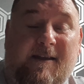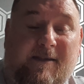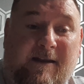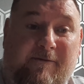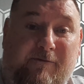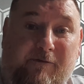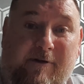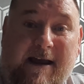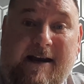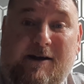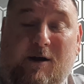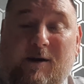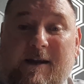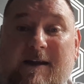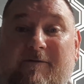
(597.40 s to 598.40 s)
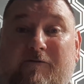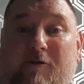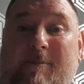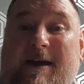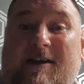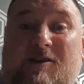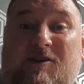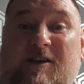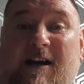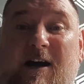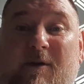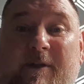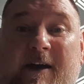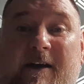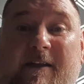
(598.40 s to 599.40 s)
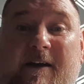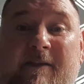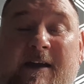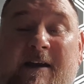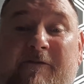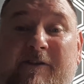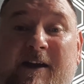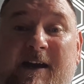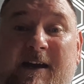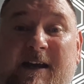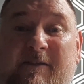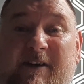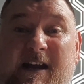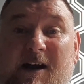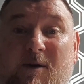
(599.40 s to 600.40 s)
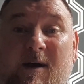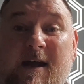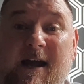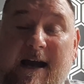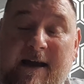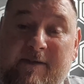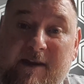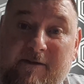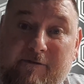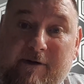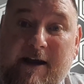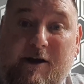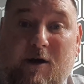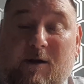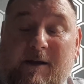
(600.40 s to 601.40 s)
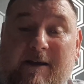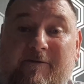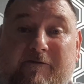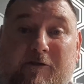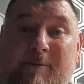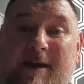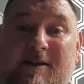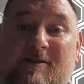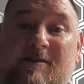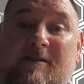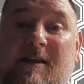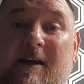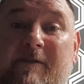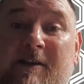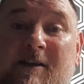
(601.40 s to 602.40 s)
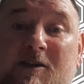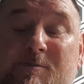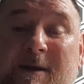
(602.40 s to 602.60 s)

They've read all the information out there that the FA are giving out, and they've read all the information that the East